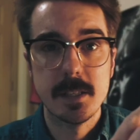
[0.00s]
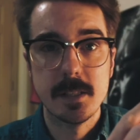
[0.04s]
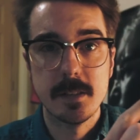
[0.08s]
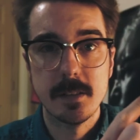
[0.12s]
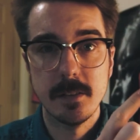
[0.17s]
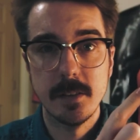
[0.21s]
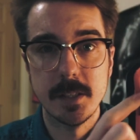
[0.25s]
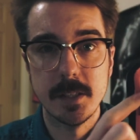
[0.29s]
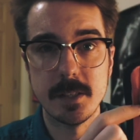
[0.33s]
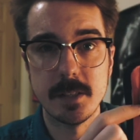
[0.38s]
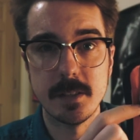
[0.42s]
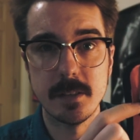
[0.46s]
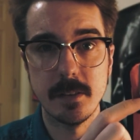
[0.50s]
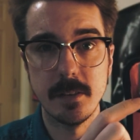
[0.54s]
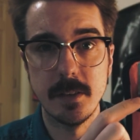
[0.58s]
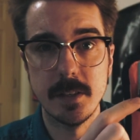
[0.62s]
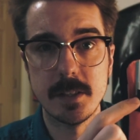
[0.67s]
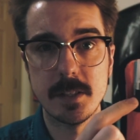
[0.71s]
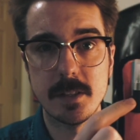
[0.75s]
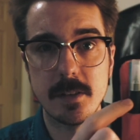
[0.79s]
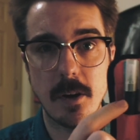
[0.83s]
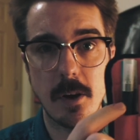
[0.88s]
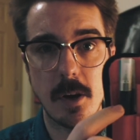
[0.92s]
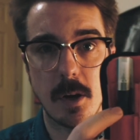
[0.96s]

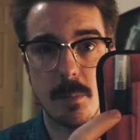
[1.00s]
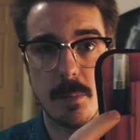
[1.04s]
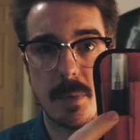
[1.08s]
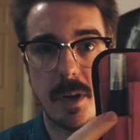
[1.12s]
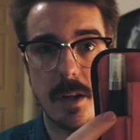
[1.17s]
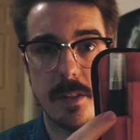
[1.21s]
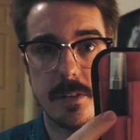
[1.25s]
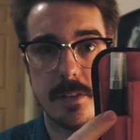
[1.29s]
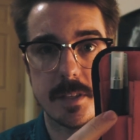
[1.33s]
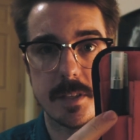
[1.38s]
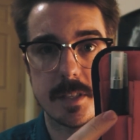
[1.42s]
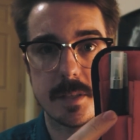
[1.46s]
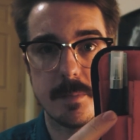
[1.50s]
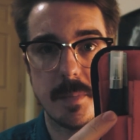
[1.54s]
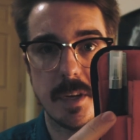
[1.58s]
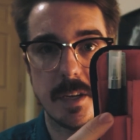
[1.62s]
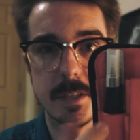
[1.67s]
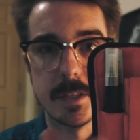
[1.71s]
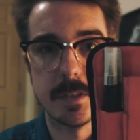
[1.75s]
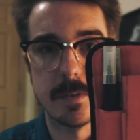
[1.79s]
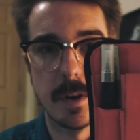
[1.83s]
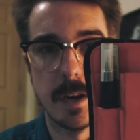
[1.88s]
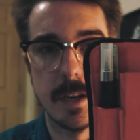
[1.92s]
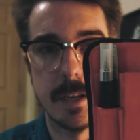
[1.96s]
Let's talk about this
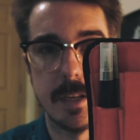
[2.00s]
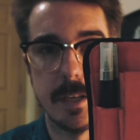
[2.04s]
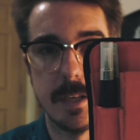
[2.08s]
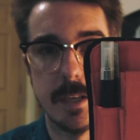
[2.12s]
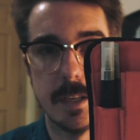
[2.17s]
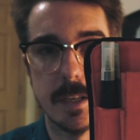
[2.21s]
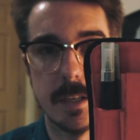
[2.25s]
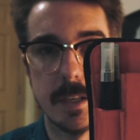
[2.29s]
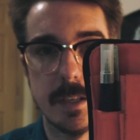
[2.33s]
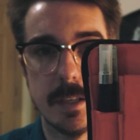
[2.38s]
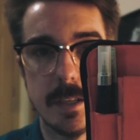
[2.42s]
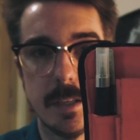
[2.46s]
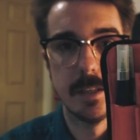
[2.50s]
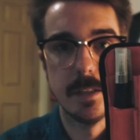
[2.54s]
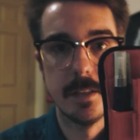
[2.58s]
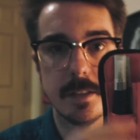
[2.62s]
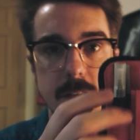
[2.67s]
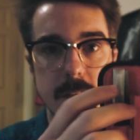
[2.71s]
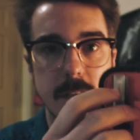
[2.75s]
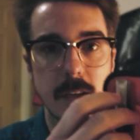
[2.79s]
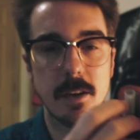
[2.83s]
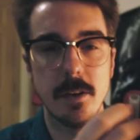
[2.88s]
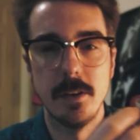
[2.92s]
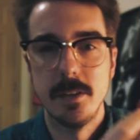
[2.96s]
mess right here.
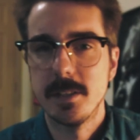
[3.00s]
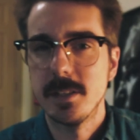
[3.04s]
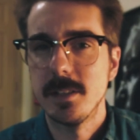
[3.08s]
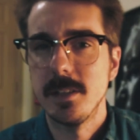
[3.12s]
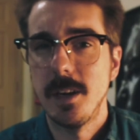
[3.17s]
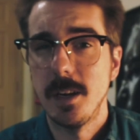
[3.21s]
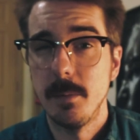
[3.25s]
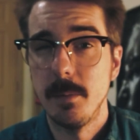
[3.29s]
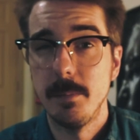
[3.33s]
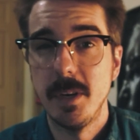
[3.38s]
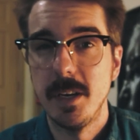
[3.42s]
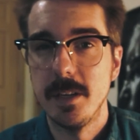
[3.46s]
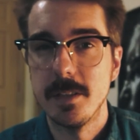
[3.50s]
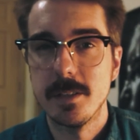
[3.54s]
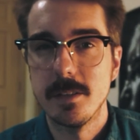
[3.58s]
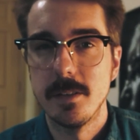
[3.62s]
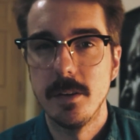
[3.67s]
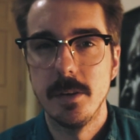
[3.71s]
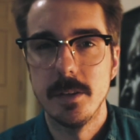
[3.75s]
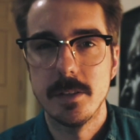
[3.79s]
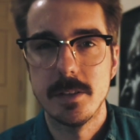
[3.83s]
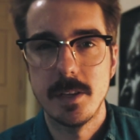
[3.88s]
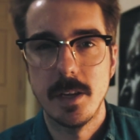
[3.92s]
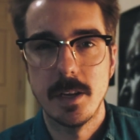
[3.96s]
So it's not a mess though.
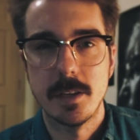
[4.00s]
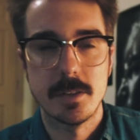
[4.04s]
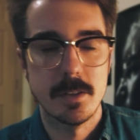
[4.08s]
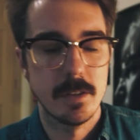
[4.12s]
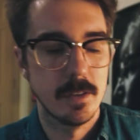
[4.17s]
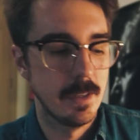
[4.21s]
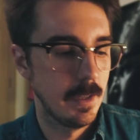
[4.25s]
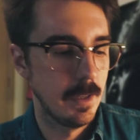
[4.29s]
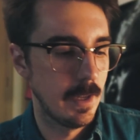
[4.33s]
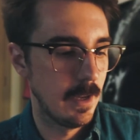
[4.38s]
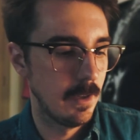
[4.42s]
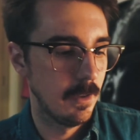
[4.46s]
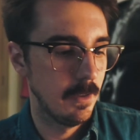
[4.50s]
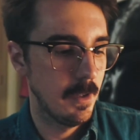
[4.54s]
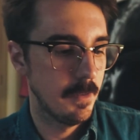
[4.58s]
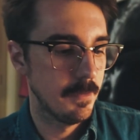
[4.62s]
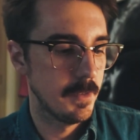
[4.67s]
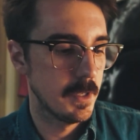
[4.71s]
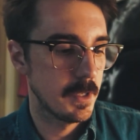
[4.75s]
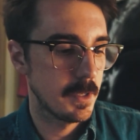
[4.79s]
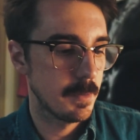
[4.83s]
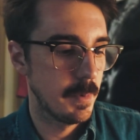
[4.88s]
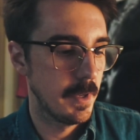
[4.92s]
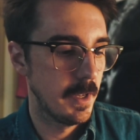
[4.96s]
It's actually, I love
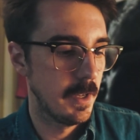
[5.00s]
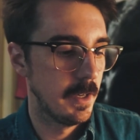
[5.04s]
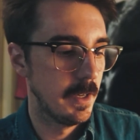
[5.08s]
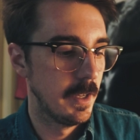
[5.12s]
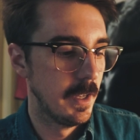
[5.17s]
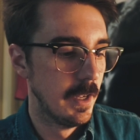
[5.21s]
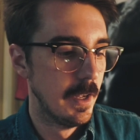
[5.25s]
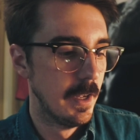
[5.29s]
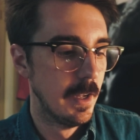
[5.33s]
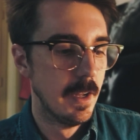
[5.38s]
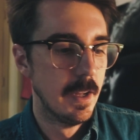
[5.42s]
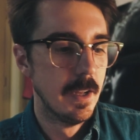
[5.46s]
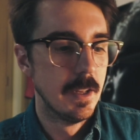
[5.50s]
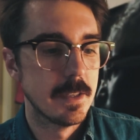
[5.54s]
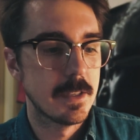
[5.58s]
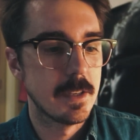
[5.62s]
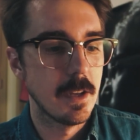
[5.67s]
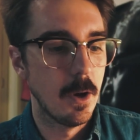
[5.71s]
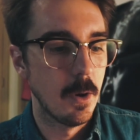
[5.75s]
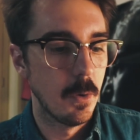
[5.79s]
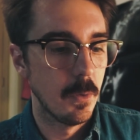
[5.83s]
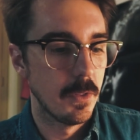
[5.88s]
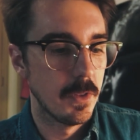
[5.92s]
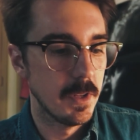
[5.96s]
this pen.
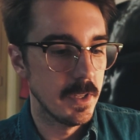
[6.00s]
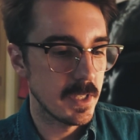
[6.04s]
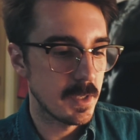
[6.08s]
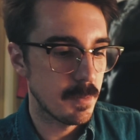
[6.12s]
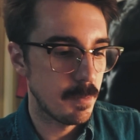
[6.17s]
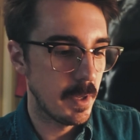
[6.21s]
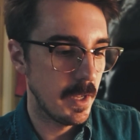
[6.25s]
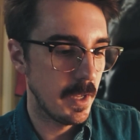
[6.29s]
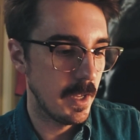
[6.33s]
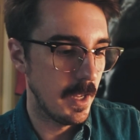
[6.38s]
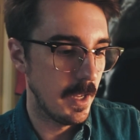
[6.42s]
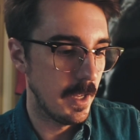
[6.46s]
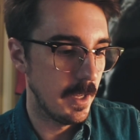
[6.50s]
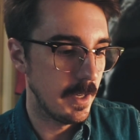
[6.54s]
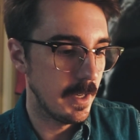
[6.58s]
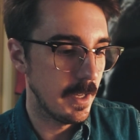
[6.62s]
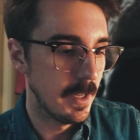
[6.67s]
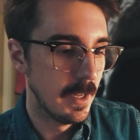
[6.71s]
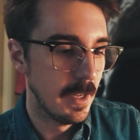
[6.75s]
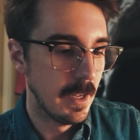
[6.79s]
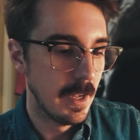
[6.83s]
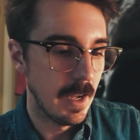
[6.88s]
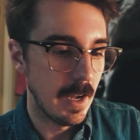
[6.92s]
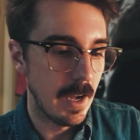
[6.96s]
So this pen,
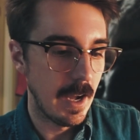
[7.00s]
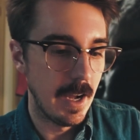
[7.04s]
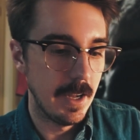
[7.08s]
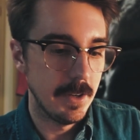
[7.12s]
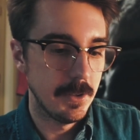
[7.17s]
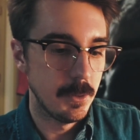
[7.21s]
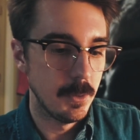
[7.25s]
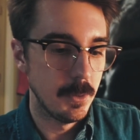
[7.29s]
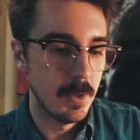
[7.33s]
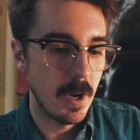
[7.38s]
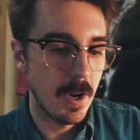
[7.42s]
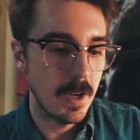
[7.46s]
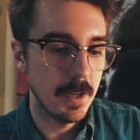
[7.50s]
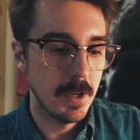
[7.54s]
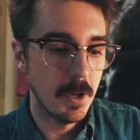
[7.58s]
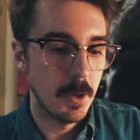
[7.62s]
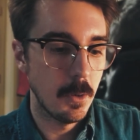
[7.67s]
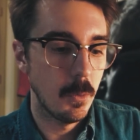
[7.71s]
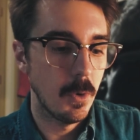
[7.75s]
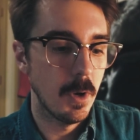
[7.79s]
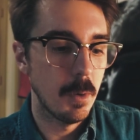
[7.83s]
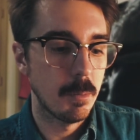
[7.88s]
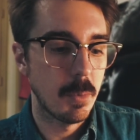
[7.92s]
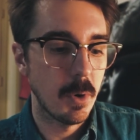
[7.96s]
I do not know
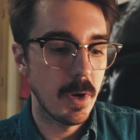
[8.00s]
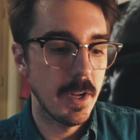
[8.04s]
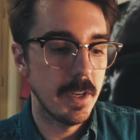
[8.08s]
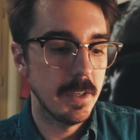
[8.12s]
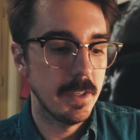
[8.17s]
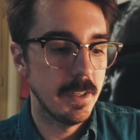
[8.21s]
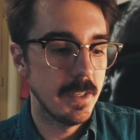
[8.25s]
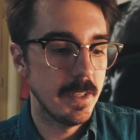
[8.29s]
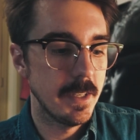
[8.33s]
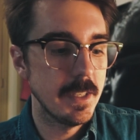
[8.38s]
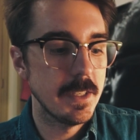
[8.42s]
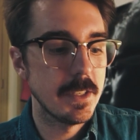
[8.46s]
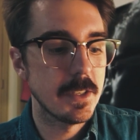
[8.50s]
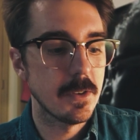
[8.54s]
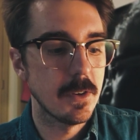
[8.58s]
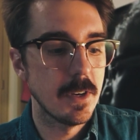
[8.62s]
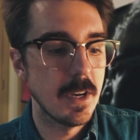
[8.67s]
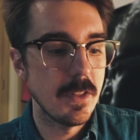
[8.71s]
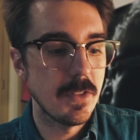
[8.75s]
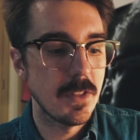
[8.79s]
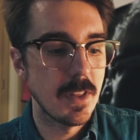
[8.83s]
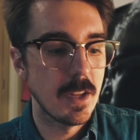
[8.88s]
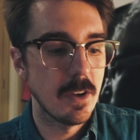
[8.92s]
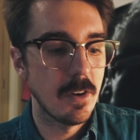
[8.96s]
what brand it is or
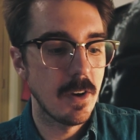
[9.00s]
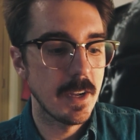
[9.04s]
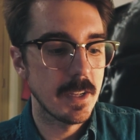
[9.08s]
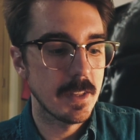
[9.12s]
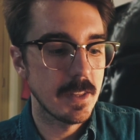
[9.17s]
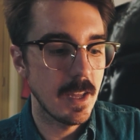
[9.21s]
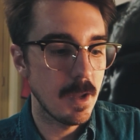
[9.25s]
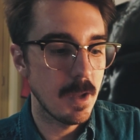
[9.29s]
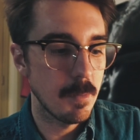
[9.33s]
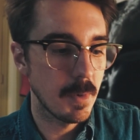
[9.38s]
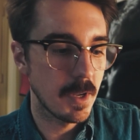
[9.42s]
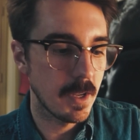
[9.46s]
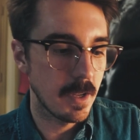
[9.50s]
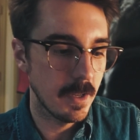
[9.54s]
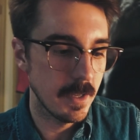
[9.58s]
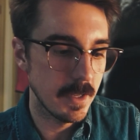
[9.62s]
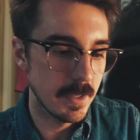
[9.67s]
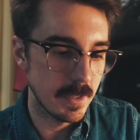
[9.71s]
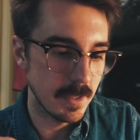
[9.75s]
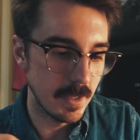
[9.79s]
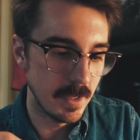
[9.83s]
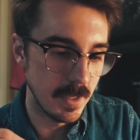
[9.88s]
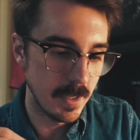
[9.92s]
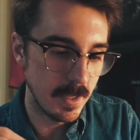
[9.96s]
anything like that,
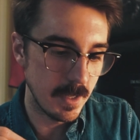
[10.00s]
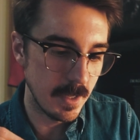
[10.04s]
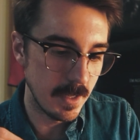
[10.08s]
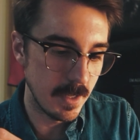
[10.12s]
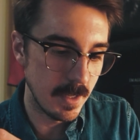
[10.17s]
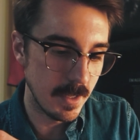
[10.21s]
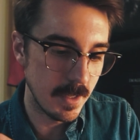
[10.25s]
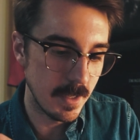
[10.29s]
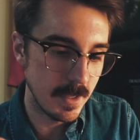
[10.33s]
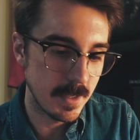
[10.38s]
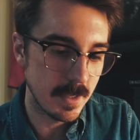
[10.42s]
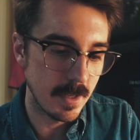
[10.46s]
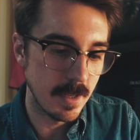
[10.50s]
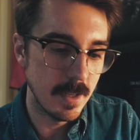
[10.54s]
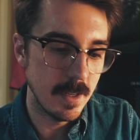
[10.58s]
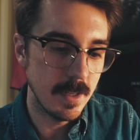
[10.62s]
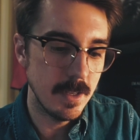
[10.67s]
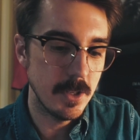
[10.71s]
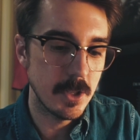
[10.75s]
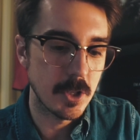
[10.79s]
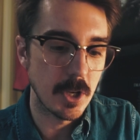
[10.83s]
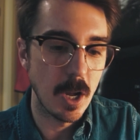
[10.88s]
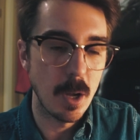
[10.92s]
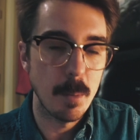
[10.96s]
because it is
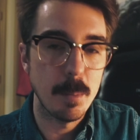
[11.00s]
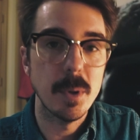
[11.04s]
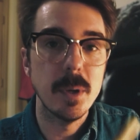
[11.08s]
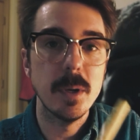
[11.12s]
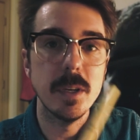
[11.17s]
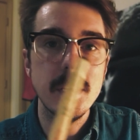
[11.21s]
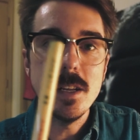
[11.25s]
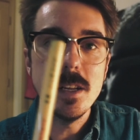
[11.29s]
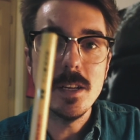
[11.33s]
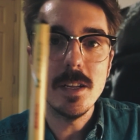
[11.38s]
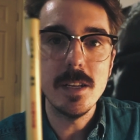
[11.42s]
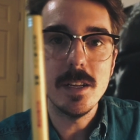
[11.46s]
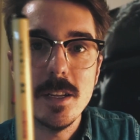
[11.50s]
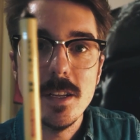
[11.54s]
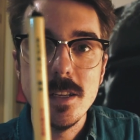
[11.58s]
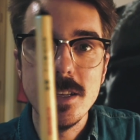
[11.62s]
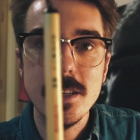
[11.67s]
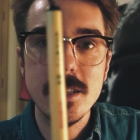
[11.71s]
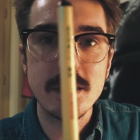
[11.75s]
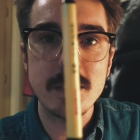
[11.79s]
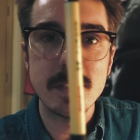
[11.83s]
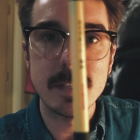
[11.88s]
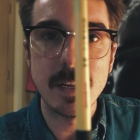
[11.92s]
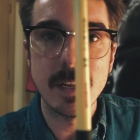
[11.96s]
in
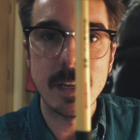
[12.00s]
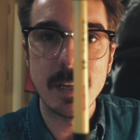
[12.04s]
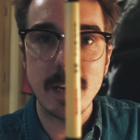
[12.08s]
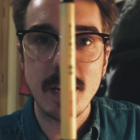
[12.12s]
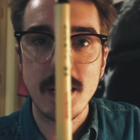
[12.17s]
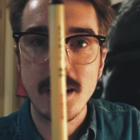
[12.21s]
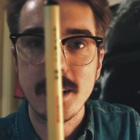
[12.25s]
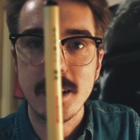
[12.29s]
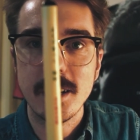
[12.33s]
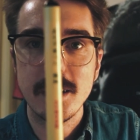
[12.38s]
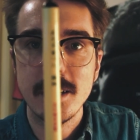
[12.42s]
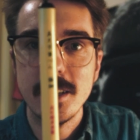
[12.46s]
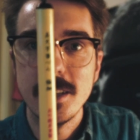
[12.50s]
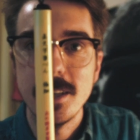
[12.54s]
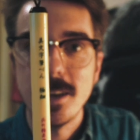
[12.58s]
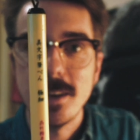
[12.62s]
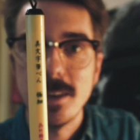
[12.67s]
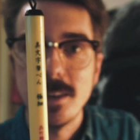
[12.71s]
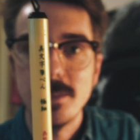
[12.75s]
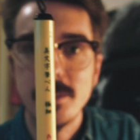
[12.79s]
Japanese and I cannot